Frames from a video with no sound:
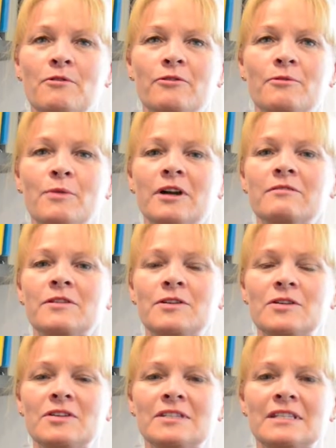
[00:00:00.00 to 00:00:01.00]
from one of the
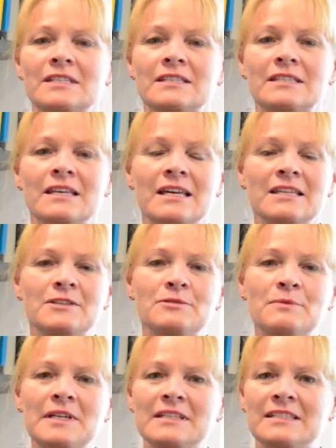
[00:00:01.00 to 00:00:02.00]
nurses. This
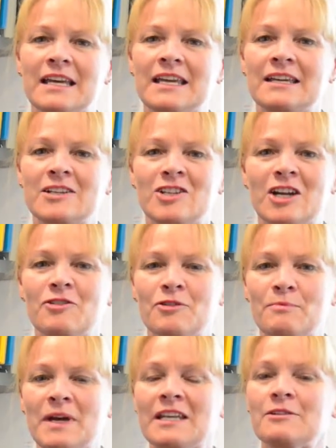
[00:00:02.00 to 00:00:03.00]
will be to take a
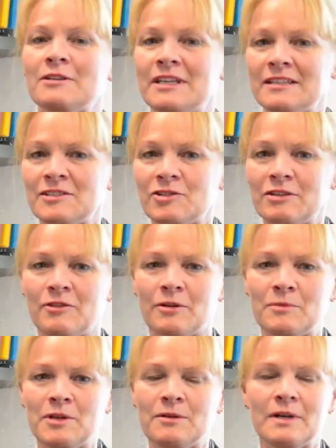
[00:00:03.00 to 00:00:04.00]
general medical history
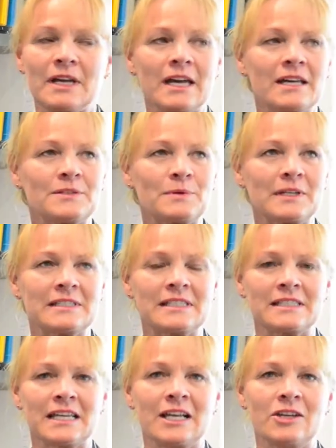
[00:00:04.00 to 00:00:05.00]
from you, as well as
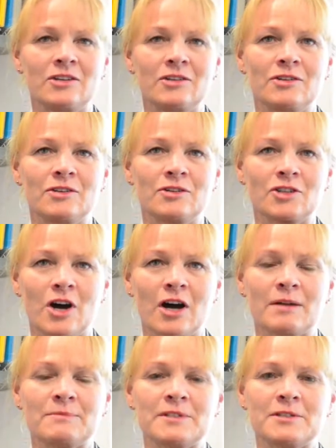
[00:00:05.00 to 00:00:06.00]
to tell you your
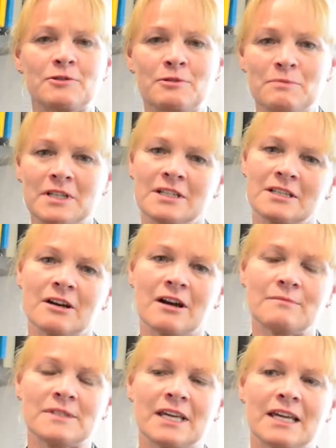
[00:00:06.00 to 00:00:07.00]
times, your admission
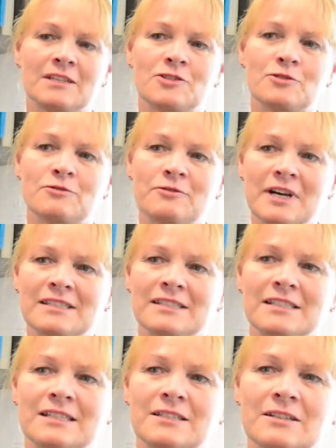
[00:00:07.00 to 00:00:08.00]
times and your
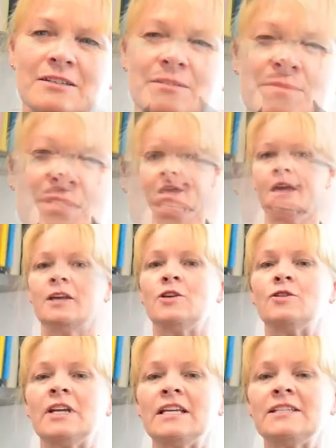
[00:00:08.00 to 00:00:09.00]
fasting times.
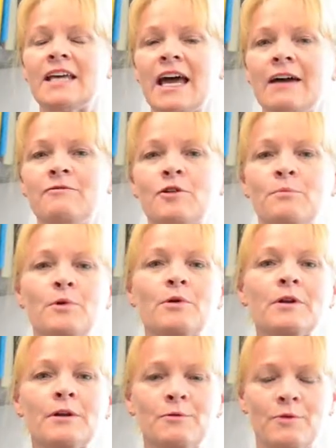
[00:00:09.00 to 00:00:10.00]
You'll need to have your
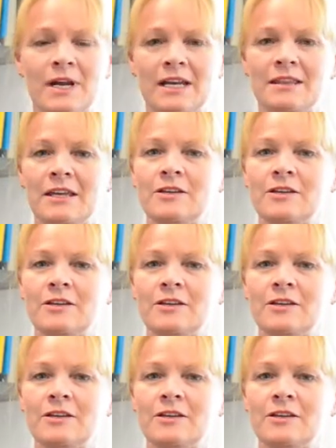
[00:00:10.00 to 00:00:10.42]
booklet ready that